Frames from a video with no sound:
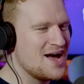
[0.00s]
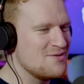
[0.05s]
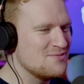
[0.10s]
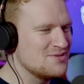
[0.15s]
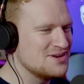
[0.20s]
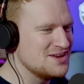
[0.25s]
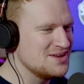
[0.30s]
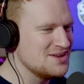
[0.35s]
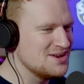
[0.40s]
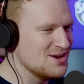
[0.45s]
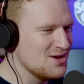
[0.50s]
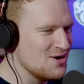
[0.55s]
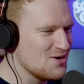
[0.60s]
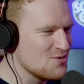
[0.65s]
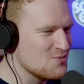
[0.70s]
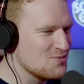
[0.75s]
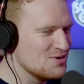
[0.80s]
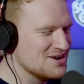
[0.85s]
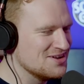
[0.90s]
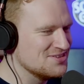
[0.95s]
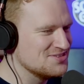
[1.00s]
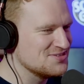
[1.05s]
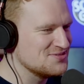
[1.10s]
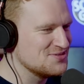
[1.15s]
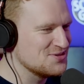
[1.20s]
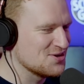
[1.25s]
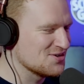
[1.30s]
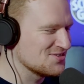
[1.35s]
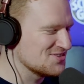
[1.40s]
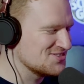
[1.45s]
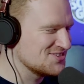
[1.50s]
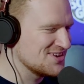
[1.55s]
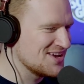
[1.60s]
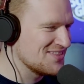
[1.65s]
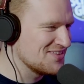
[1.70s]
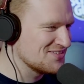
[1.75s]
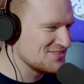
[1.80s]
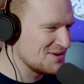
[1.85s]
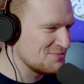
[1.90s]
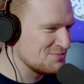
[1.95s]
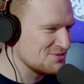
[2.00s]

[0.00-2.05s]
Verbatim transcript: How many long words have you got to say in this